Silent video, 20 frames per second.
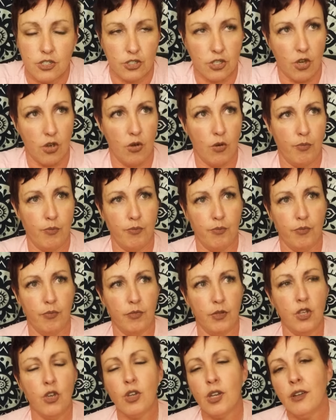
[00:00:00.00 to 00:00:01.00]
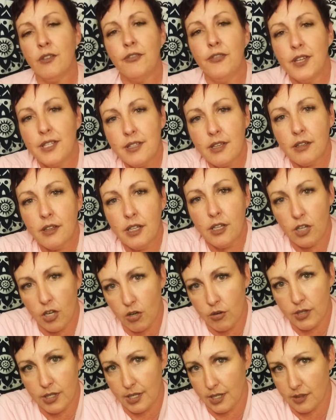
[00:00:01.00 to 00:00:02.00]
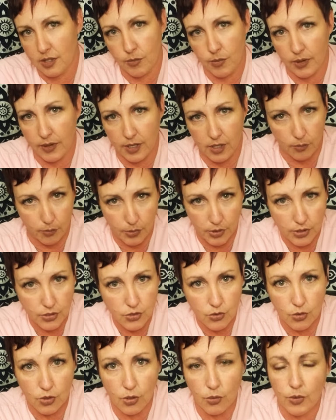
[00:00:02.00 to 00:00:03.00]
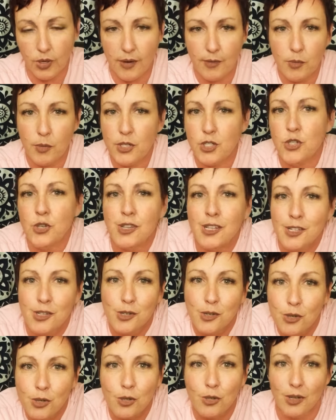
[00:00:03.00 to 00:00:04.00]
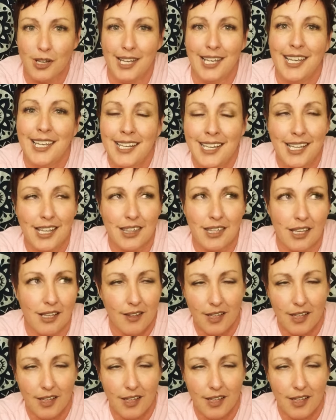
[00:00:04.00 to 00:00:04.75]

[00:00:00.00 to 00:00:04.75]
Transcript: So, you can physically go and get them at like a bookstore or whatever, but you can Google anything.